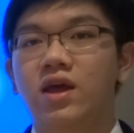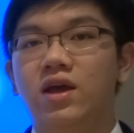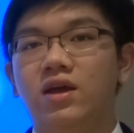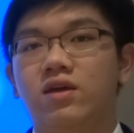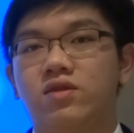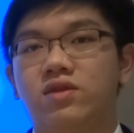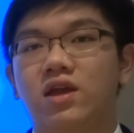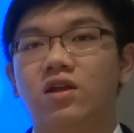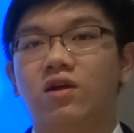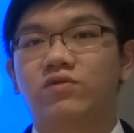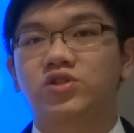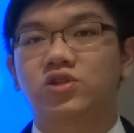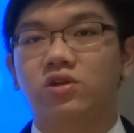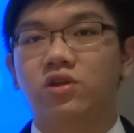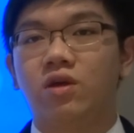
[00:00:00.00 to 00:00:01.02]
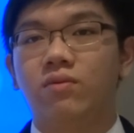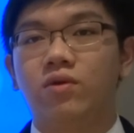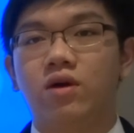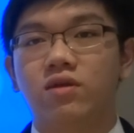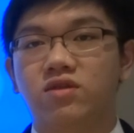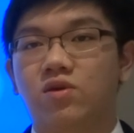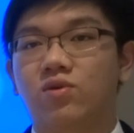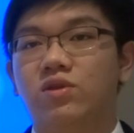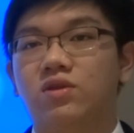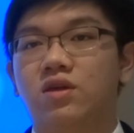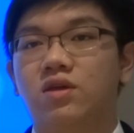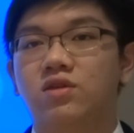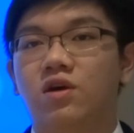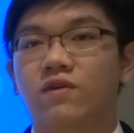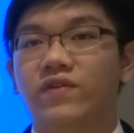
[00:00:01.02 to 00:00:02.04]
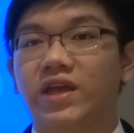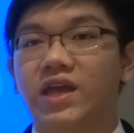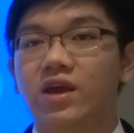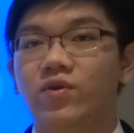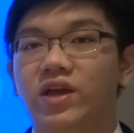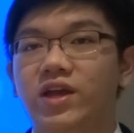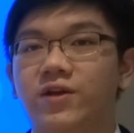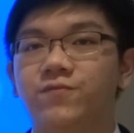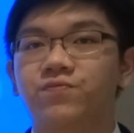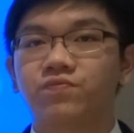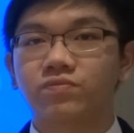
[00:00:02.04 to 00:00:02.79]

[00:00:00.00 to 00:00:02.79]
instead of short-term consequences of the QE.